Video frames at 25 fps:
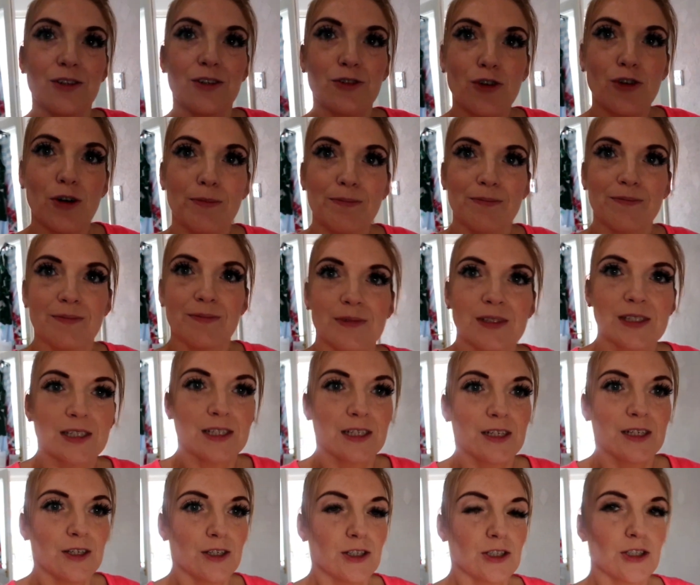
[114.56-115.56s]

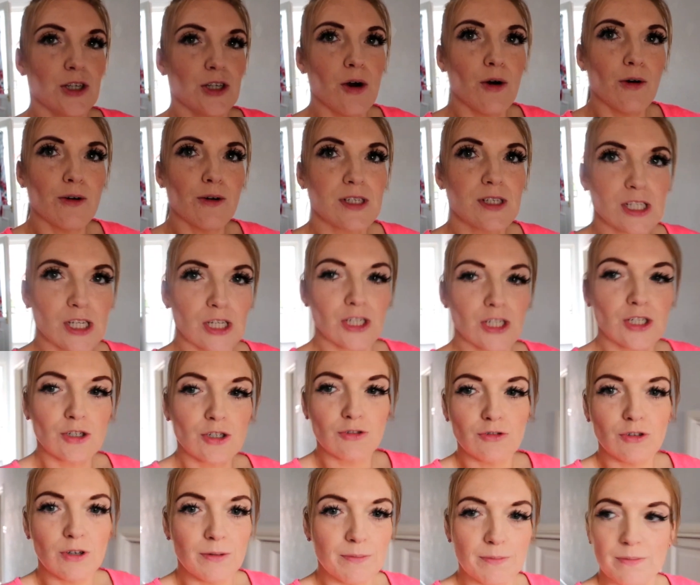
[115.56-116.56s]
crumbs, toast and
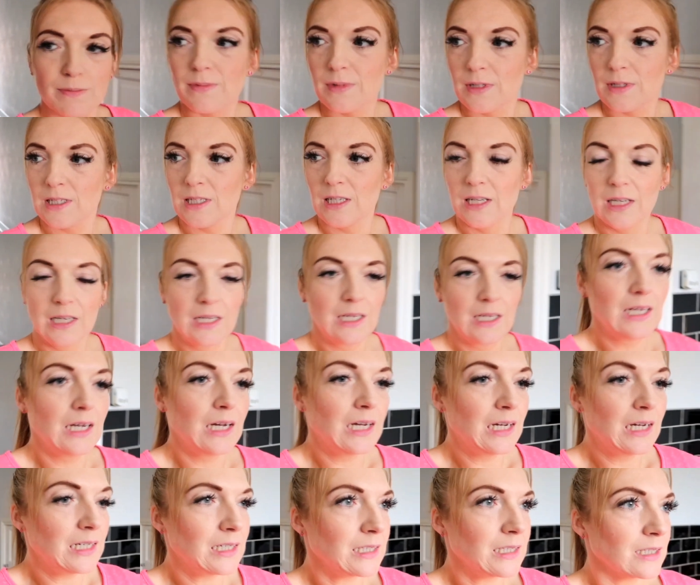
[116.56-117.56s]
crumbs.
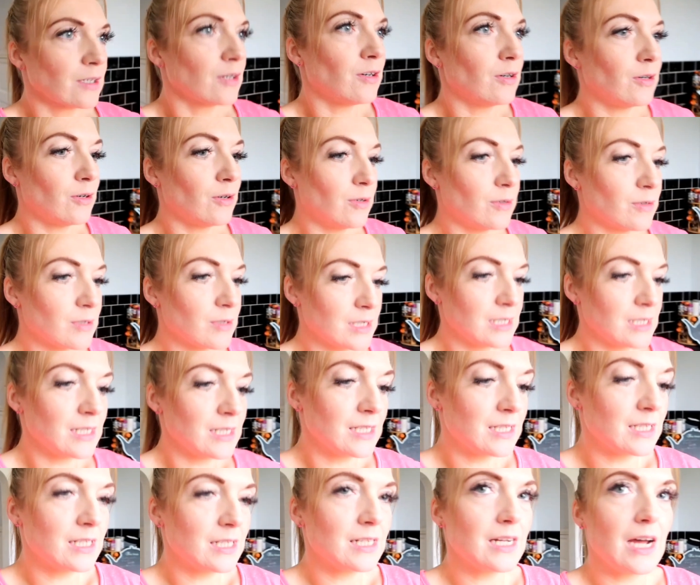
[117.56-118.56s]
I can't
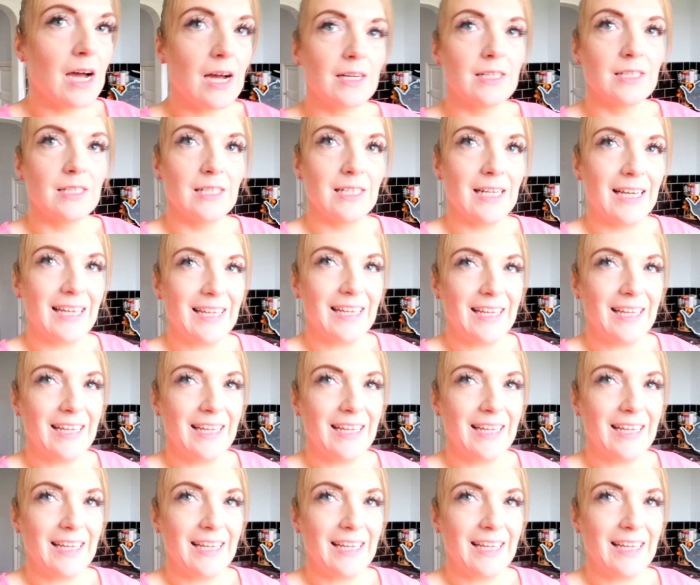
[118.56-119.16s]
stand it. I